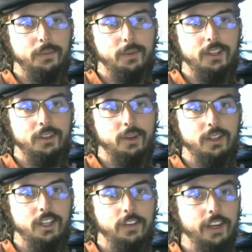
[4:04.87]
what sort
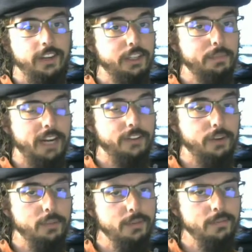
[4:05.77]
of stuff can you expect
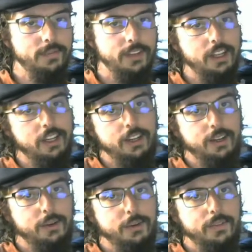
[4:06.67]
from
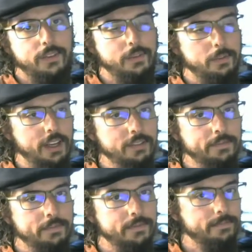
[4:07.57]
them? Well,
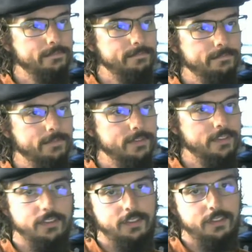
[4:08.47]

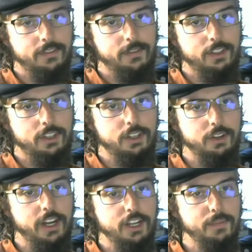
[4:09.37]

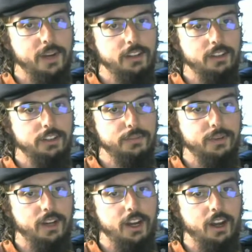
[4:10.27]
strange monsters
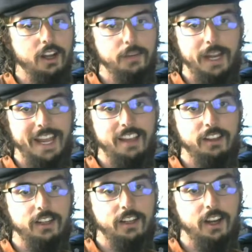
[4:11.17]
brought on by
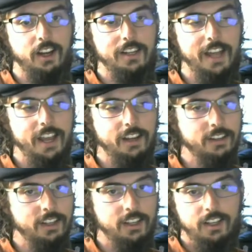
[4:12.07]
alien
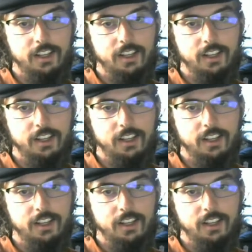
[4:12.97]
contact,